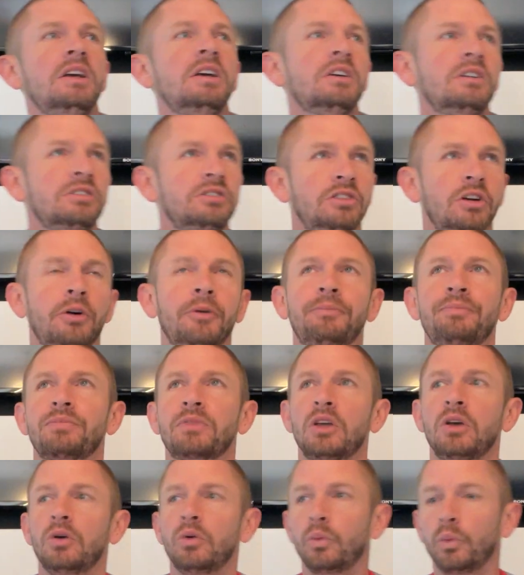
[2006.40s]
So
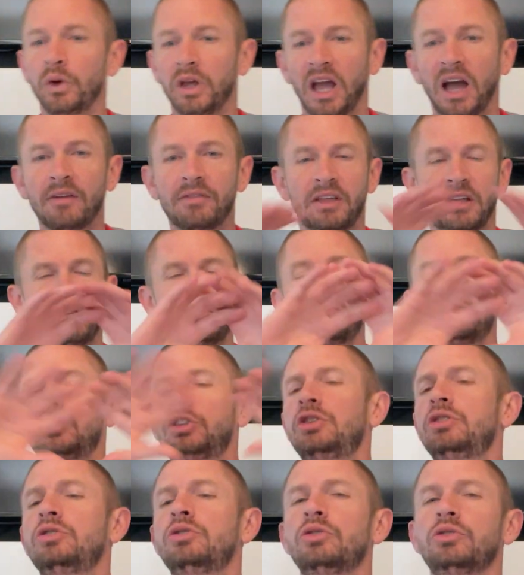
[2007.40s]
we have that
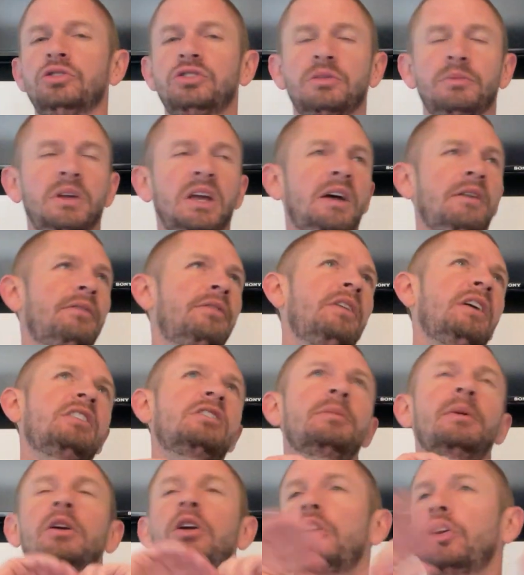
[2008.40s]
huge. Then we have things
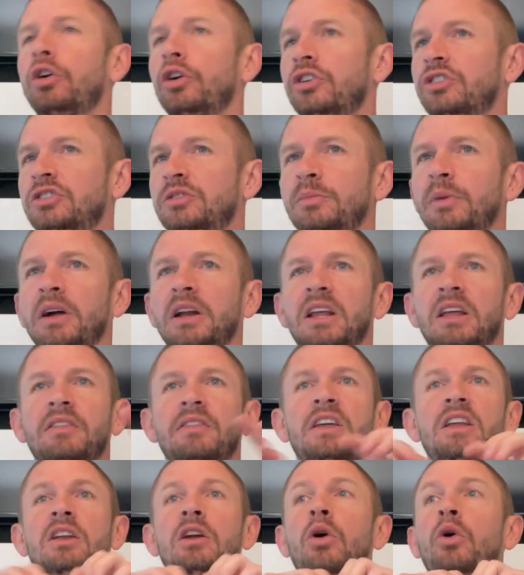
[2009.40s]
about earnest money and
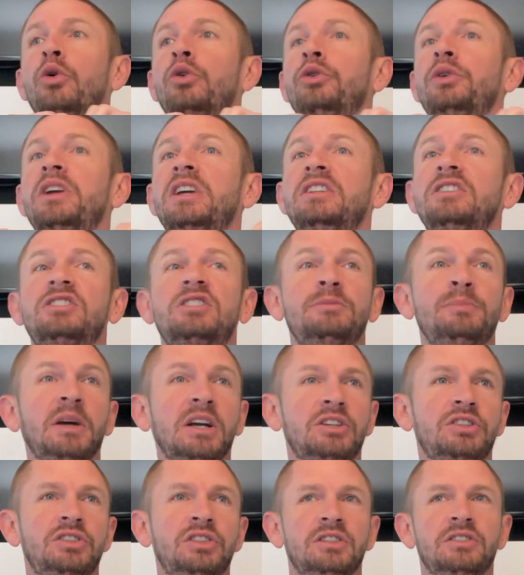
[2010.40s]
then ordering
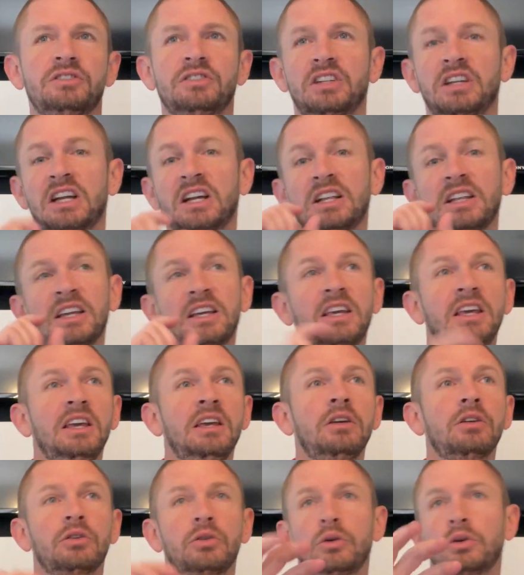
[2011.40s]
inspections and click
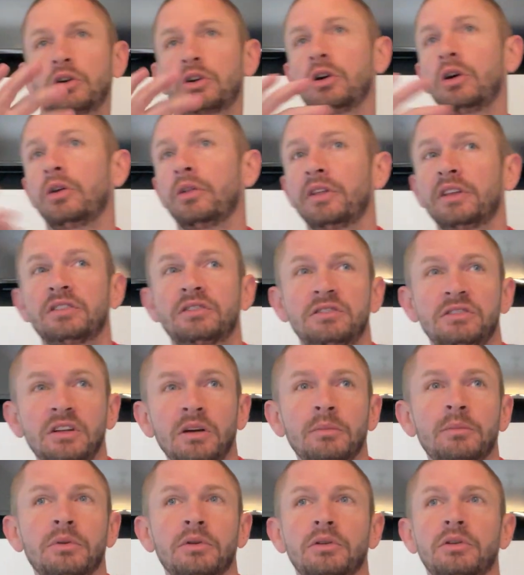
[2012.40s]
here or call this
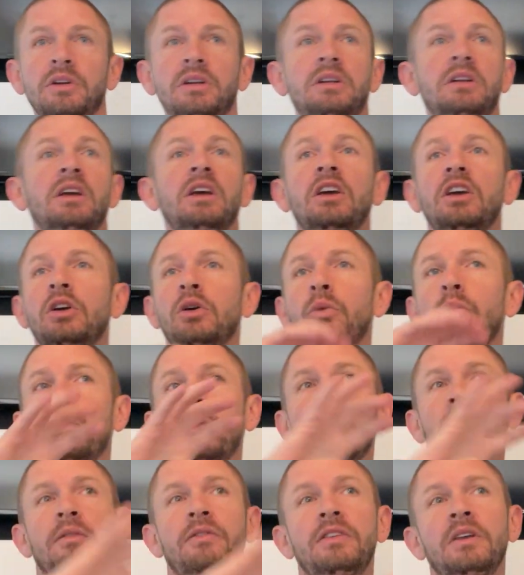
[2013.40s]
number. And what
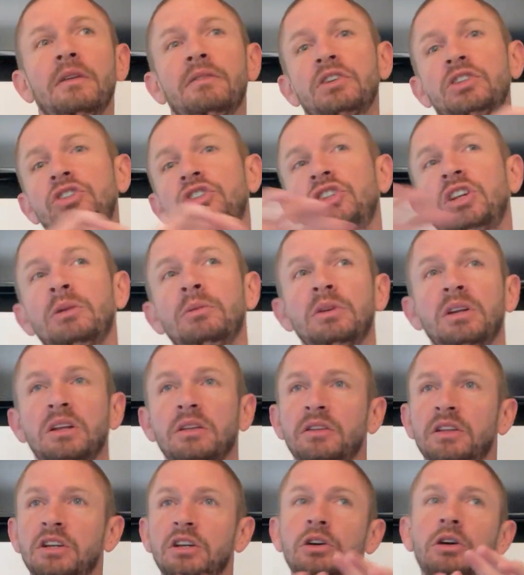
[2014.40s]
if you have a chimney,
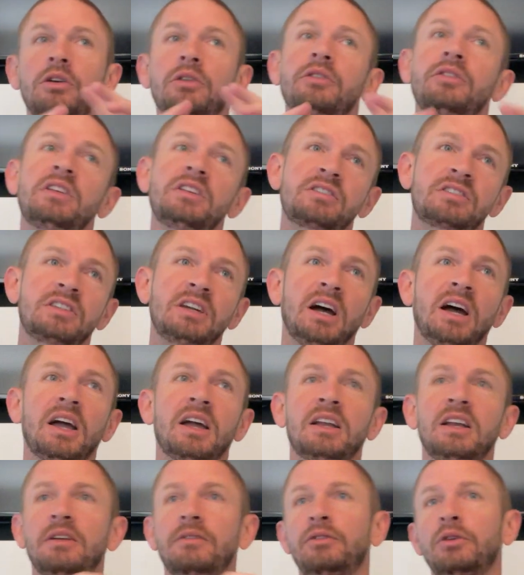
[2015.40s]
then call this guy.
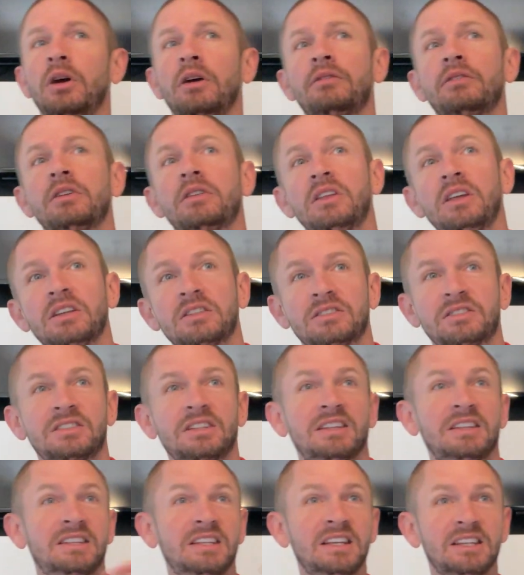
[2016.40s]
And if you have a this
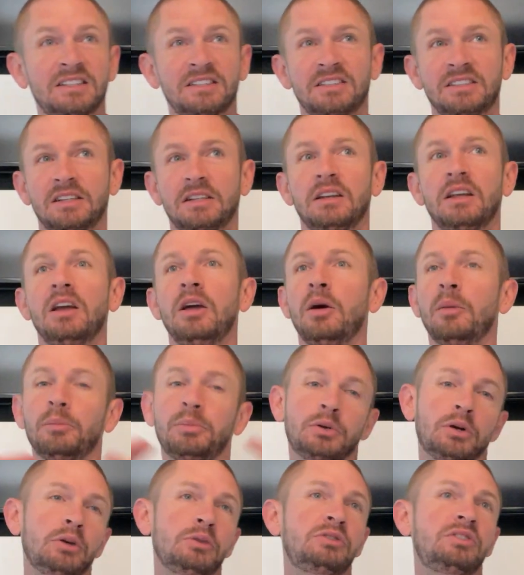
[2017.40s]
and this, and
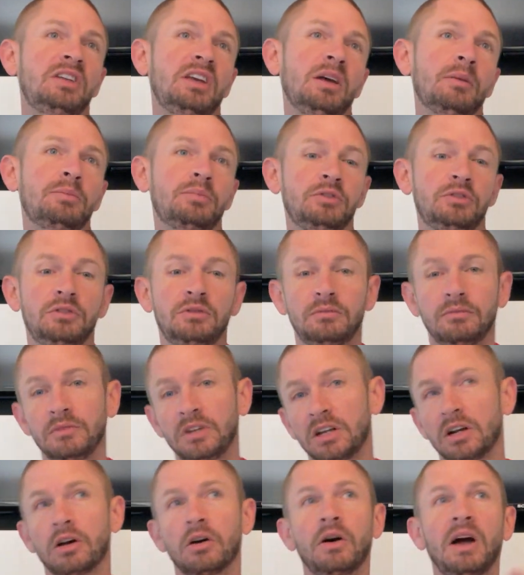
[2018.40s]
pro tip,
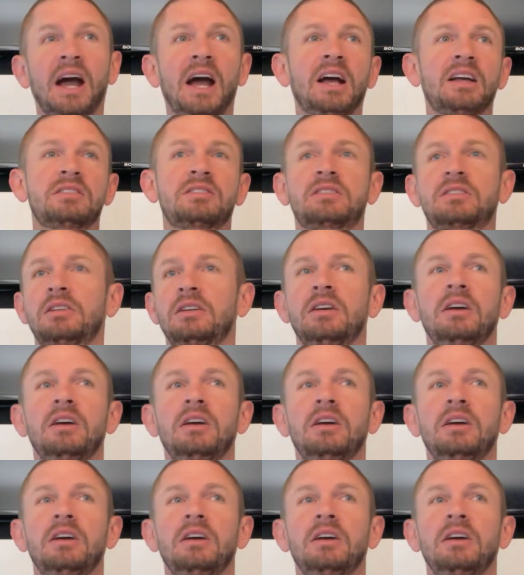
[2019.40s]
ask